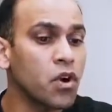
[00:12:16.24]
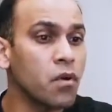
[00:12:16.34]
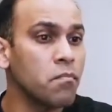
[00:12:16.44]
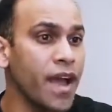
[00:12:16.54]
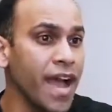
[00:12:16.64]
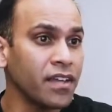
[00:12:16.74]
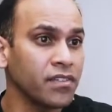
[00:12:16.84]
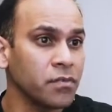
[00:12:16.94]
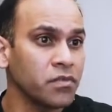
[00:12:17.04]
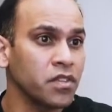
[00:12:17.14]
her back
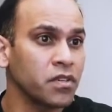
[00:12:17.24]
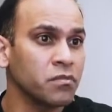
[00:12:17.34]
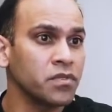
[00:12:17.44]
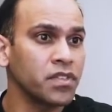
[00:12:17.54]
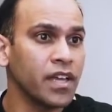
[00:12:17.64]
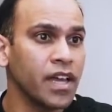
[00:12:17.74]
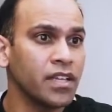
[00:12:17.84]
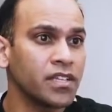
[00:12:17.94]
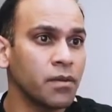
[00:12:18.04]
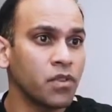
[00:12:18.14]
symptoms
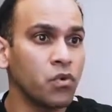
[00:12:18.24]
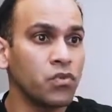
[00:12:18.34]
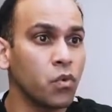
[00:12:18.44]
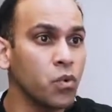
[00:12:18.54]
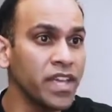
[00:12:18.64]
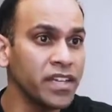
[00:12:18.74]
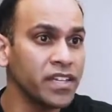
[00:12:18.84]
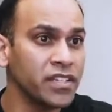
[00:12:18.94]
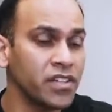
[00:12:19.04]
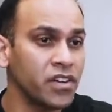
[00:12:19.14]
and some of the
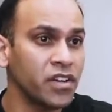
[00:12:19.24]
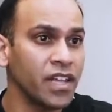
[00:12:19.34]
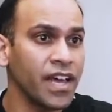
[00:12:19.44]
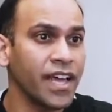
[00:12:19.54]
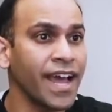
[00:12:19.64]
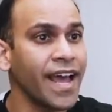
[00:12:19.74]
weakness in her leg